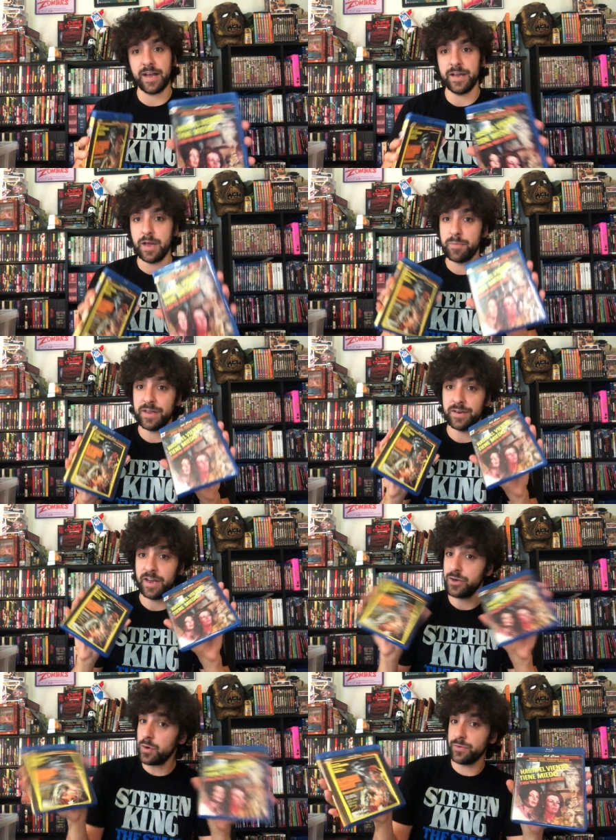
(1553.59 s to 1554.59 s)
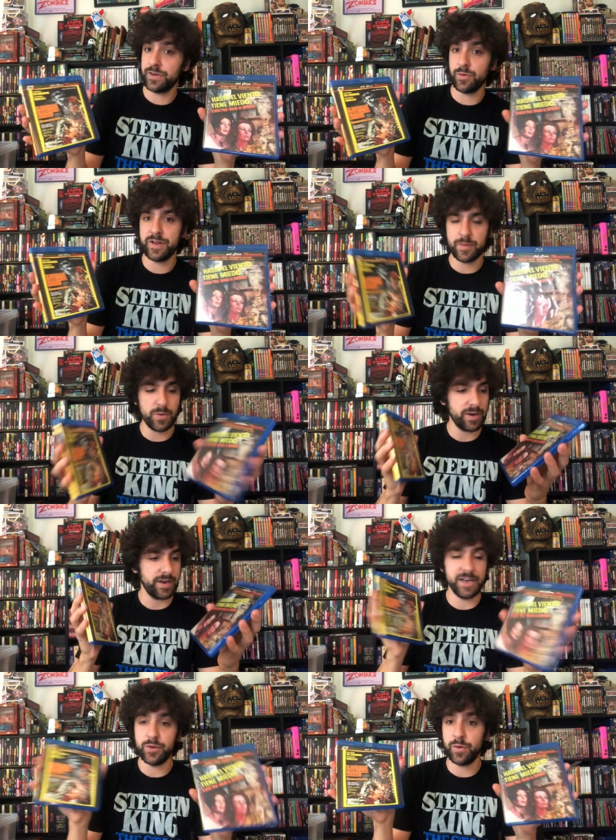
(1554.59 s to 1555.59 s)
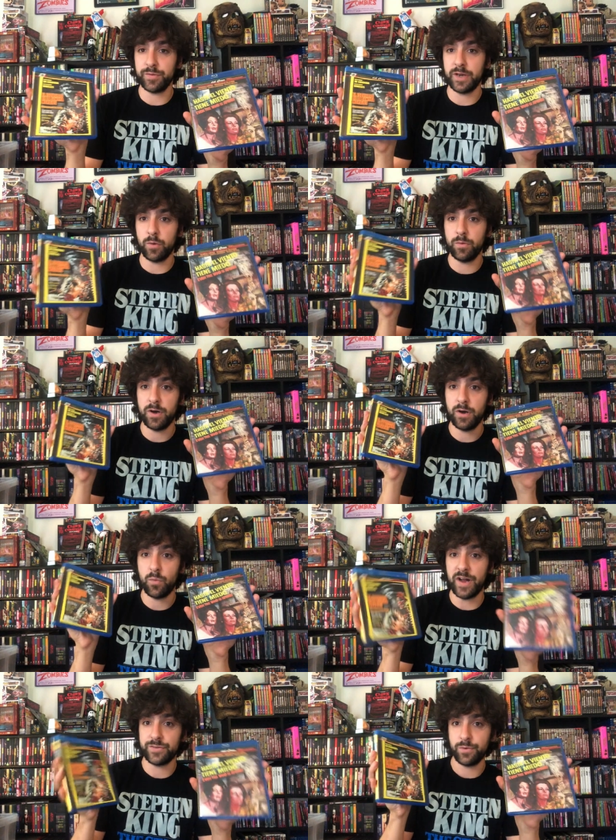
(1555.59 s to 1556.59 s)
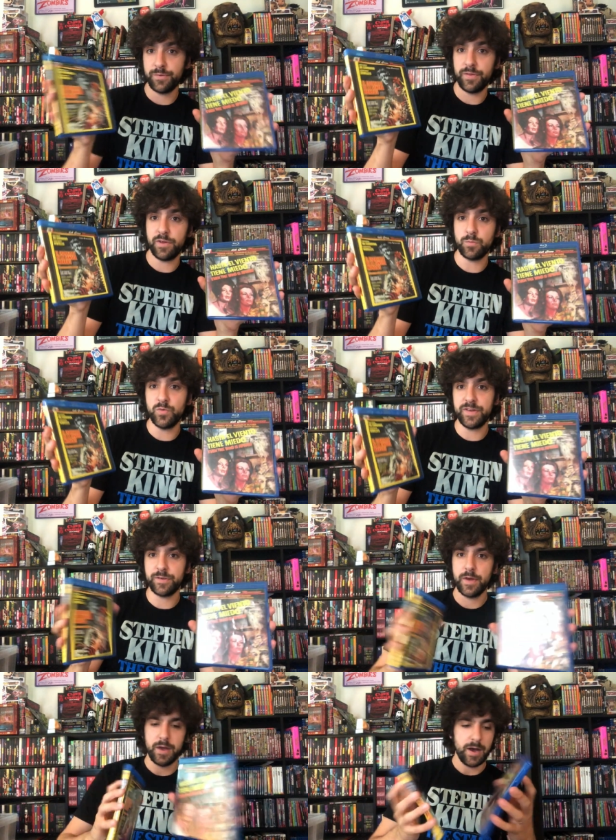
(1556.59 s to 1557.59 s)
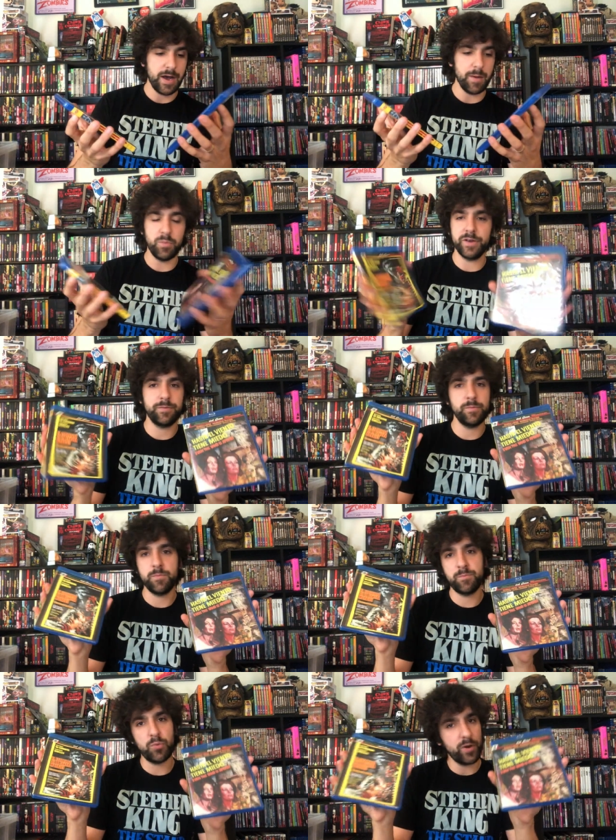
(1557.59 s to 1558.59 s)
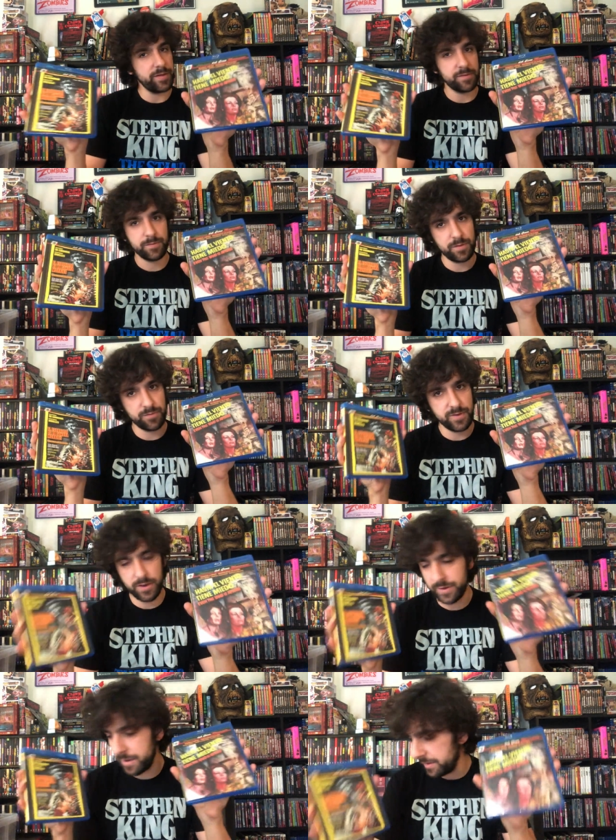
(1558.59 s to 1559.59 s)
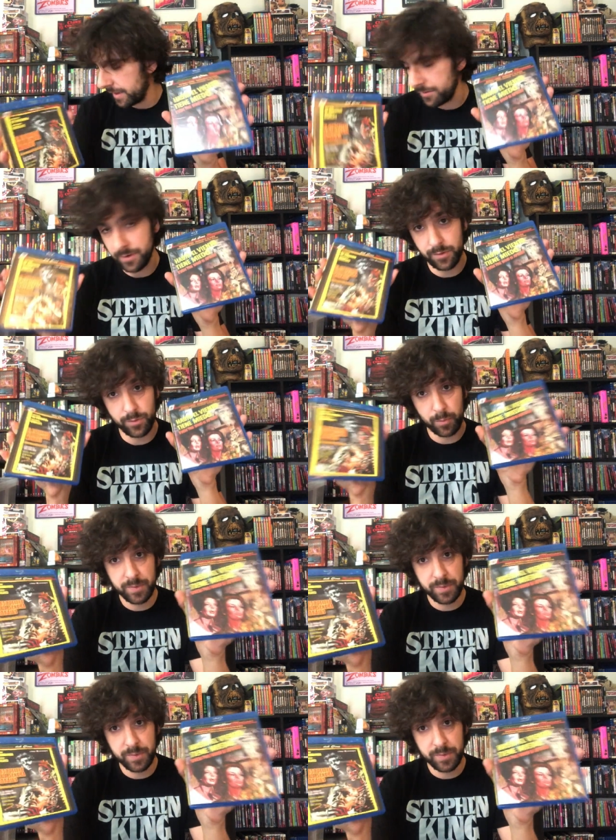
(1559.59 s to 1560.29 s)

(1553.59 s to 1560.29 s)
I, I mean, I knew I was going to read the book and I knew I was going to uh, watch and review these movies, uh, but boy, this this video came together in a real